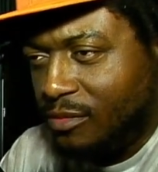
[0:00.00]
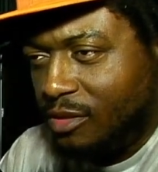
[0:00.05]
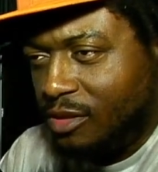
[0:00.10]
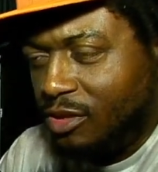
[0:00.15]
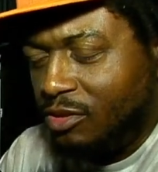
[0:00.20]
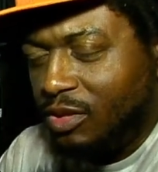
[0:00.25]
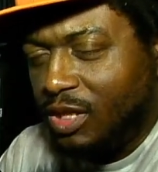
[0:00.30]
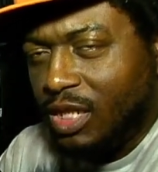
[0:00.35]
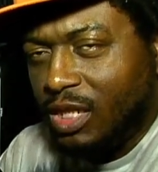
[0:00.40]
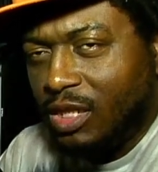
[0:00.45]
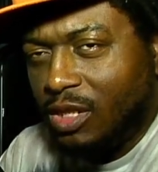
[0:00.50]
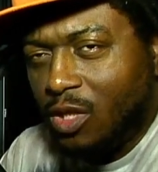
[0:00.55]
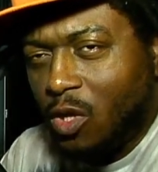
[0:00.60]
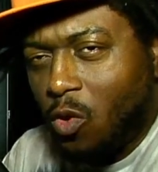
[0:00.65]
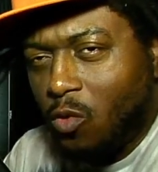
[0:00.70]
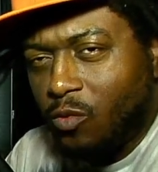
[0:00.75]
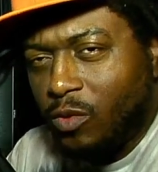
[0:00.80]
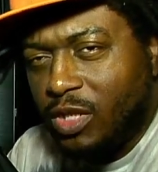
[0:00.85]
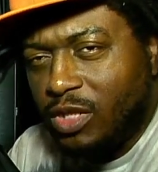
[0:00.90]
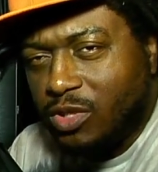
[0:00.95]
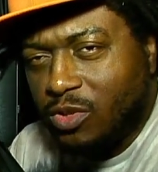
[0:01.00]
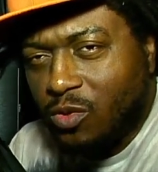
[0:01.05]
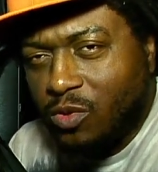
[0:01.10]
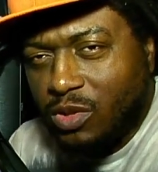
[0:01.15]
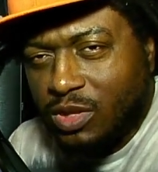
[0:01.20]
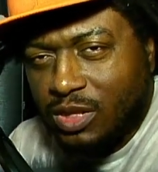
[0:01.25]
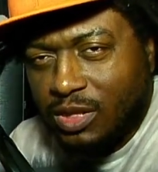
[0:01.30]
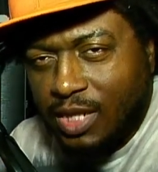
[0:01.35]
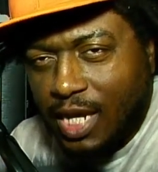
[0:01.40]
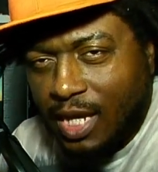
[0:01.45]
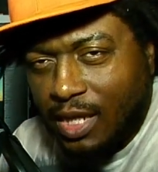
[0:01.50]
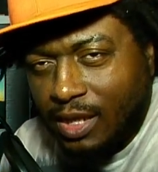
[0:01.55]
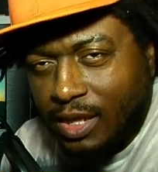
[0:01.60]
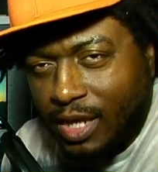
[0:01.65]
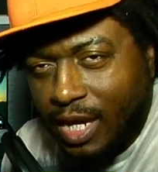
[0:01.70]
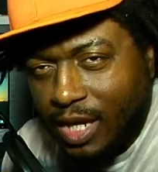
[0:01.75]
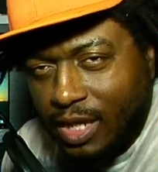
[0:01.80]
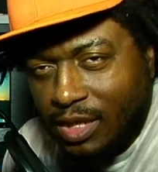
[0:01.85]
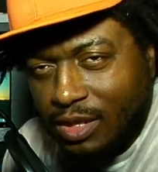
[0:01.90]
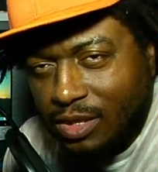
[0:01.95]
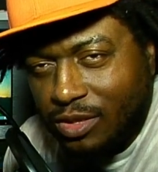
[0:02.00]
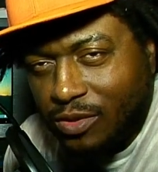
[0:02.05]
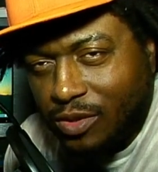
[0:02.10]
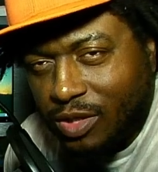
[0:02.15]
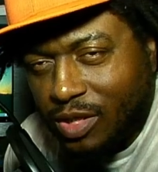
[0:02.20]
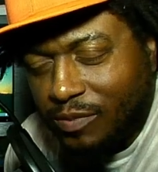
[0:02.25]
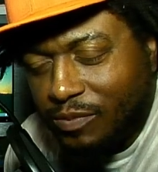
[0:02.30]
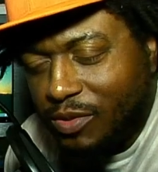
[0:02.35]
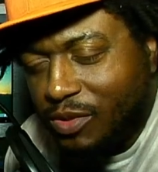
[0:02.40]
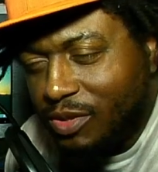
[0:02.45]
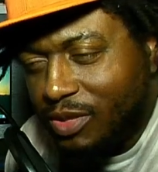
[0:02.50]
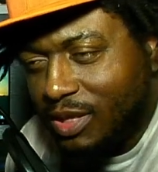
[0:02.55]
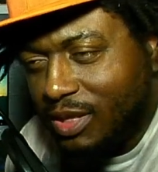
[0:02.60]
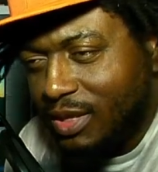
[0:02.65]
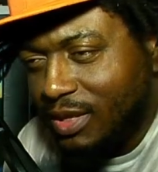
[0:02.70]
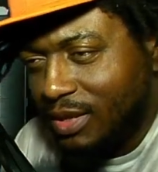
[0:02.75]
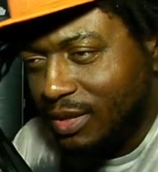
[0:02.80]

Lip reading: You get no resources allocated to your community.